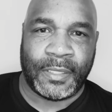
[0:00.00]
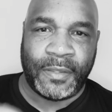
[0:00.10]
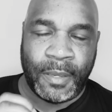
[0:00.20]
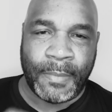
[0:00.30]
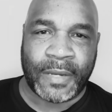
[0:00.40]

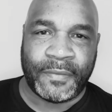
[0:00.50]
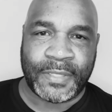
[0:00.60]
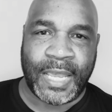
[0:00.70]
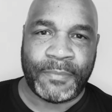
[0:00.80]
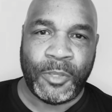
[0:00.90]
the amount of
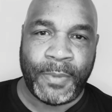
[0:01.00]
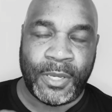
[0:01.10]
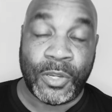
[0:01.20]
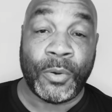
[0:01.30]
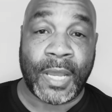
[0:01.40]
time you've
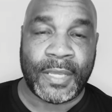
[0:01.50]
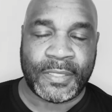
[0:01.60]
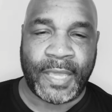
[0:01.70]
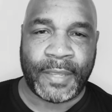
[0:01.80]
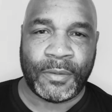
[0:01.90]
been no
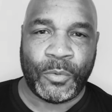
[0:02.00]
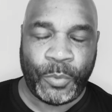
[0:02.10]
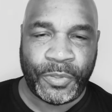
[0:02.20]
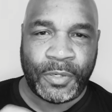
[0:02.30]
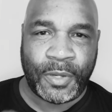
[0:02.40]
contact
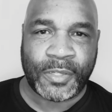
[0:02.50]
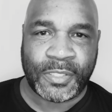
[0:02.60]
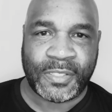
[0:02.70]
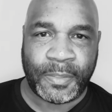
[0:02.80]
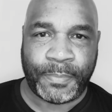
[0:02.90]
with your
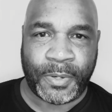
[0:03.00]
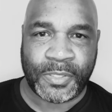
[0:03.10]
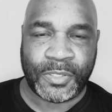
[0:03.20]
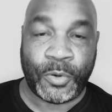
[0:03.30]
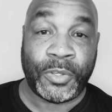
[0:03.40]
narcissistic
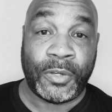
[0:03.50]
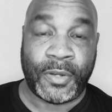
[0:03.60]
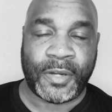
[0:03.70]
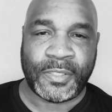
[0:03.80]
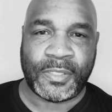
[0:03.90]
person or your
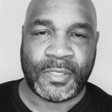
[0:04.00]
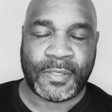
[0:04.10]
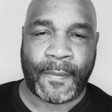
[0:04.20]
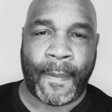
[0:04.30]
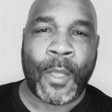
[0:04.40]
narcissist.